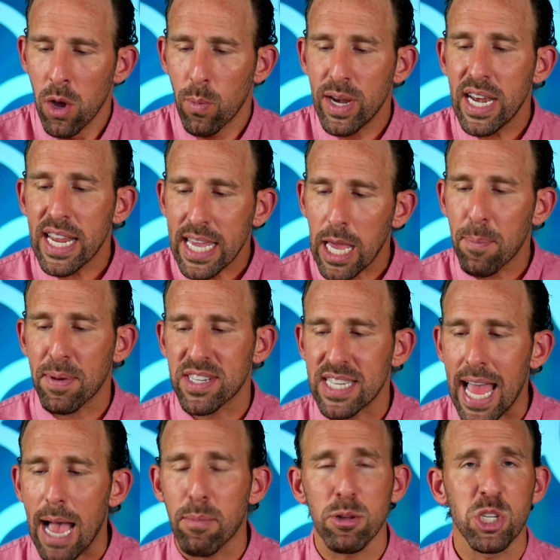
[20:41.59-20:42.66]
we need to keep
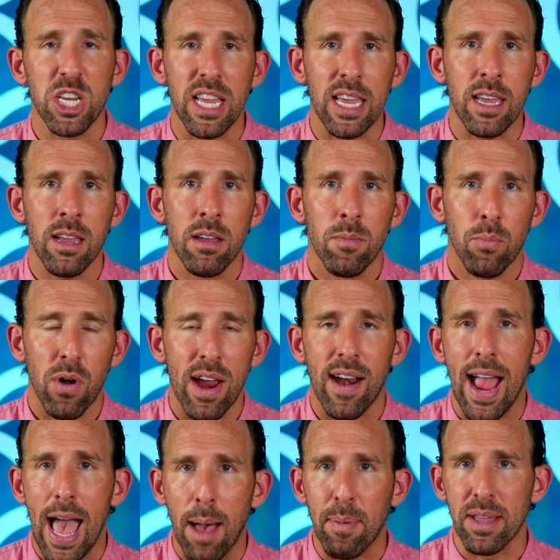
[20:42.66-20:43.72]
establishing prayer
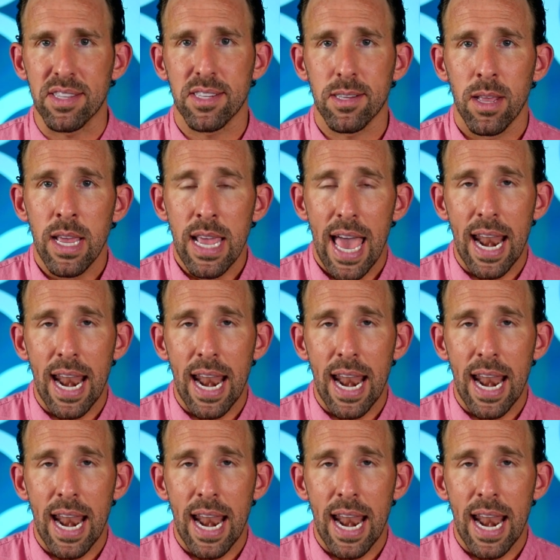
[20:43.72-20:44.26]
habits.